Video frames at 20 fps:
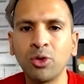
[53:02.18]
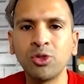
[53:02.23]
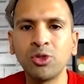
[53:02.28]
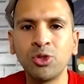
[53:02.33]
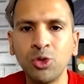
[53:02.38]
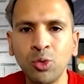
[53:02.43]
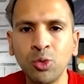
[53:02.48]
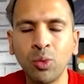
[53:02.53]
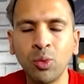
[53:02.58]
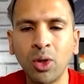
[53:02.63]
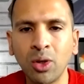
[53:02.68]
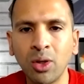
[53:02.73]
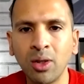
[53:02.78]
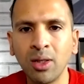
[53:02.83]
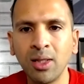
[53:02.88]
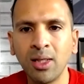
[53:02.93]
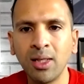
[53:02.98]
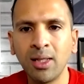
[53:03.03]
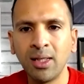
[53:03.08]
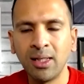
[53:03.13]
because you
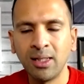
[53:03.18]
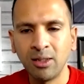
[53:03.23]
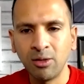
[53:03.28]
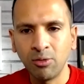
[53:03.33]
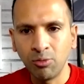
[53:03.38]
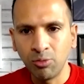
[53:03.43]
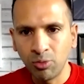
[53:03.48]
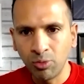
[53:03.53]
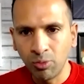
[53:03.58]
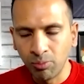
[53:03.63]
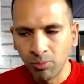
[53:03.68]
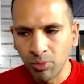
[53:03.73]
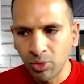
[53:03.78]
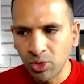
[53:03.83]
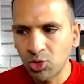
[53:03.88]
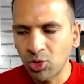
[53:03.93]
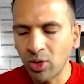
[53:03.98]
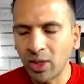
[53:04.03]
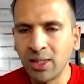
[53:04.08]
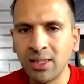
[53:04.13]
are
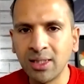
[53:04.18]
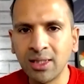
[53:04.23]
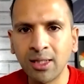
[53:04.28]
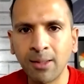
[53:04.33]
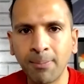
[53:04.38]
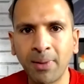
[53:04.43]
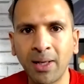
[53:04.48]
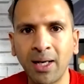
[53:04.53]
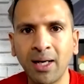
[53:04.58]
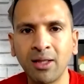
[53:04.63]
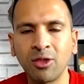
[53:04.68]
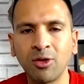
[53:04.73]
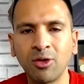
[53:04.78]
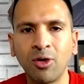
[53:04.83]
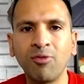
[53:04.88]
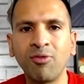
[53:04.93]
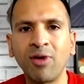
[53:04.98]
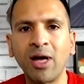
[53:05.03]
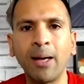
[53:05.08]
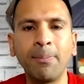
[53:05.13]
treading the path
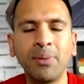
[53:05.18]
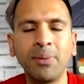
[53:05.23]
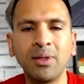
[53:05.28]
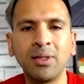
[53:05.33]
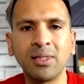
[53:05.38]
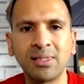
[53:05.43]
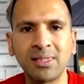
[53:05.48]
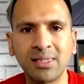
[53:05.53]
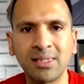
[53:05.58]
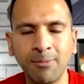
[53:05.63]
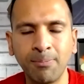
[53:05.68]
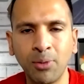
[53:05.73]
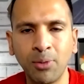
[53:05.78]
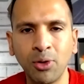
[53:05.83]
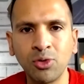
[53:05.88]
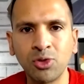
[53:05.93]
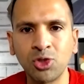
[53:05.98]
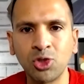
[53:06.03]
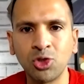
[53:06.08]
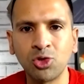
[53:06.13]
of happiness as
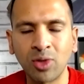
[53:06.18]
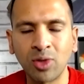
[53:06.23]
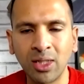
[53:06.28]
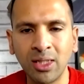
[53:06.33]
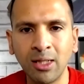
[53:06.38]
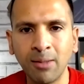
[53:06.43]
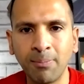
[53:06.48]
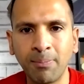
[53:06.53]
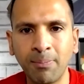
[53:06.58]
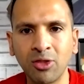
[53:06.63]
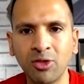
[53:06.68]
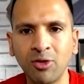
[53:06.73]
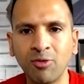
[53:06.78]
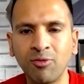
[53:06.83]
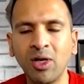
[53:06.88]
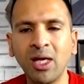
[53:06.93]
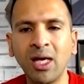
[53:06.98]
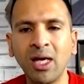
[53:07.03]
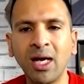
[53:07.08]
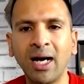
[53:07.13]
opposed to treading the
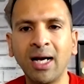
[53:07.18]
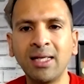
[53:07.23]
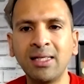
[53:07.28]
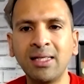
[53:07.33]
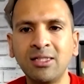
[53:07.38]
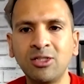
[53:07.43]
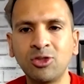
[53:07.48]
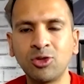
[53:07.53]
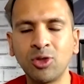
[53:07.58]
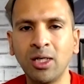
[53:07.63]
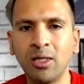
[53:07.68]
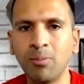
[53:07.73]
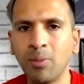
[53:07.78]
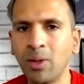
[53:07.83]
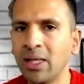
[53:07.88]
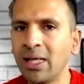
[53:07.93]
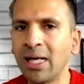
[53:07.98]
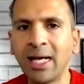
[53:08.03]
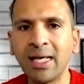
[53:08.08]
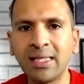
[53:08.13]
path of, I need to
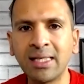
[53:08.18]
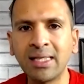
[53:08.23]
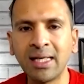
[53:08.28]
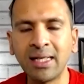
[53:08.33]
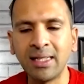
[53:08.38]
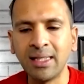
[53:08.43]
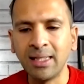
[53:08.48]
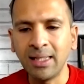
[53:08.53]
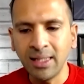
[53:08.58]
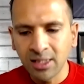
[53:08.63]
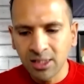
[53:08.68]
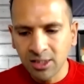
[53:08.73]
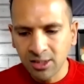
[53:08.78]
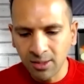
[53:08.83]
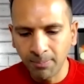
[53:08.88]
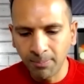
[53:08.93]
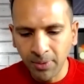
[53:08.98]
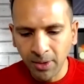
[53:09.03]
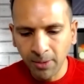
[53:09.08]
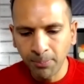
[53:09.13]
earn money. I get it.
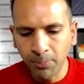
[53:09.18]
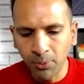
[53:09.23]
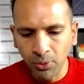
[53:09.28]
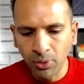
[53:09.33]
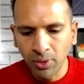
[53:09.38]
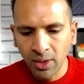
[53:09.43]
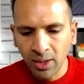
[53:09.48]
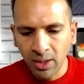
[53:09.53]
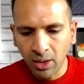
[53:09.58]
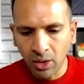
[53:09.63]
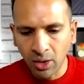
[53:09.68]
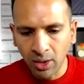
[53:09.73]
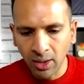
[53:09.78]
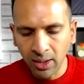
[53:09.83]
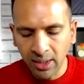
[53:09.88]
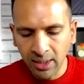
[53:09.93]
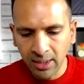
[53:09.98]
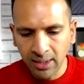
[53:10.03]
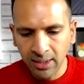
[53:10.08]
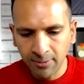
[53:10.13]
Some people
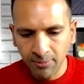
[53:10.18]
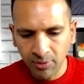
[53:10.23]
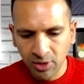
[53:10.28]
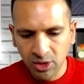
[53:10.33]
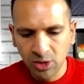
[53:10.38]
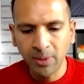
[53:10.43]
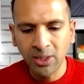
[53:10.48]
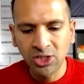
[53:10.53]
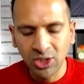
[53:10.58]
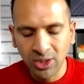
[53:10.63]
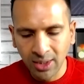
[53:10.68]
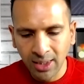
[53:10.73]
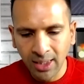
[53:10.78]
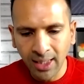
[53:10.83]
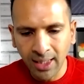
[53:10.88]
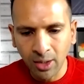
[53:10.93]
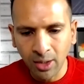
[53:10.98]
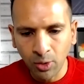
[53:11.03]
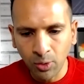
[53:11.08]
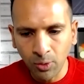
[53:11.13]
are especially
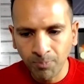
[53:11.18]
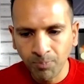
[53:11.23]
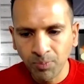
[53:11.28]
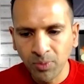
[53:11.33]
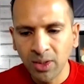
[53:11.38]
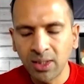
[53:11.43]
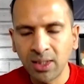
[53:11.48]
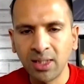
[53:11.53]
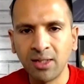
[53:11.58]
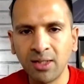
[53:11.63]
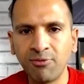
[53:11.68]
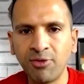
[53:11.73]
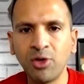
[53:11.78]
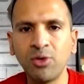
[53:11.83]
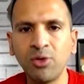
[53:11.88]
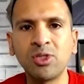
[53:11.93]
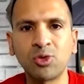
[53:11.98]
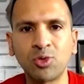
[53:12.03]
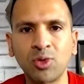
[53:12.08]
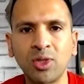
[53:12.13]
now, in a
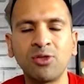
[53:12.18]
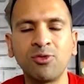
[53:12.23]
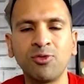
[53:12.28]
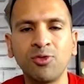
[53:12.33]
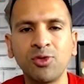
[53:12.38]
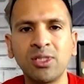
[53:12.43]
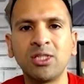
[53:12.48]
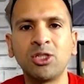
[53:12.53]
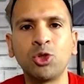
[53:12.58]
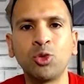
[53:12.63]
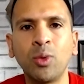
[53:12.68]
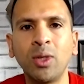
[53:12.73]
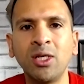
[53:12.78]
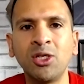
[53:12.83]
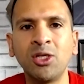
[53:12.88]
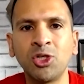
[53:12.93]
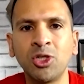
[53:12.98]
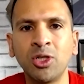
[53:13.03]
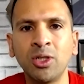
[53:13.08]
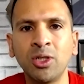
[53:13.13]
very stressful
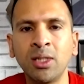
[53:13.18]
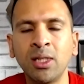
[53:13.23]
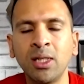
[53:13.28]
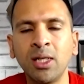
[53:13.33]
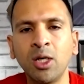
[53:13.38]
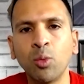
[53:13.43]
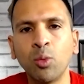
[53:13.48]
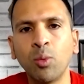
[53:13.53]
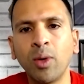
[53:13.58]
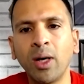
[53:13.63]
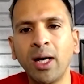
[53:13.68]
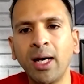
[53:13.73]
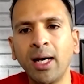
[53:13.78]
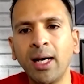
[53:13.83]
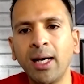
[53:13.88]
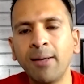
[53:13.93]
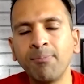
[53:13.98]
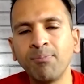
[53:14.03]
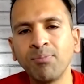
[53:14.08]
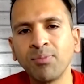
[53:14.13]
situation
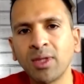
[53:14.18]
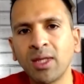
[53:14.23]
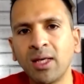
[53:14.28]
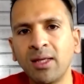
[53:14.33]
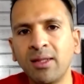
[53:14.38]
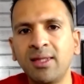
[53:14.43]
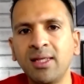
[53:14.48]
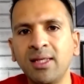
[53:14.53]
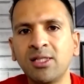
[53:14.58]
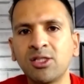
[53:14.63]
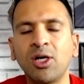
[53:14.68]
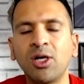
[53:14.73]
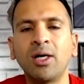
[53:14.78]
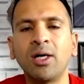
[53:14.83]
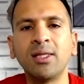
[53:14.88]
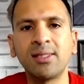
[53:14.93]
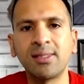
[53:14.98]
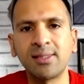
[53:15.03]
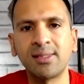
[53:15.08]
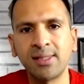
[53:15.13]
where
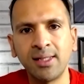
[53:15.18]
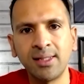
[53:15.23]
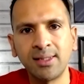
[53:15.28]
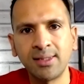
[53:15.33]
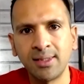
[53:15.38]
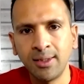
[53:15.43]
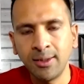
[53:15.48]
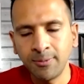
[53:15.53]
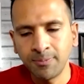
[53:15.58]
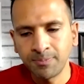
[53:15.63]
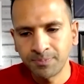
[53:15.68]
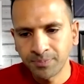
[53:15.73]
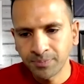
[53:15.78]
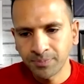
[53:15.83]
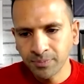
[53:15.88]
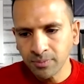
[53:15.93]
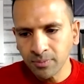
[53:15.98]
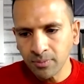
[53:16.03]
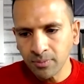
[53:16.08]
things are uncertain.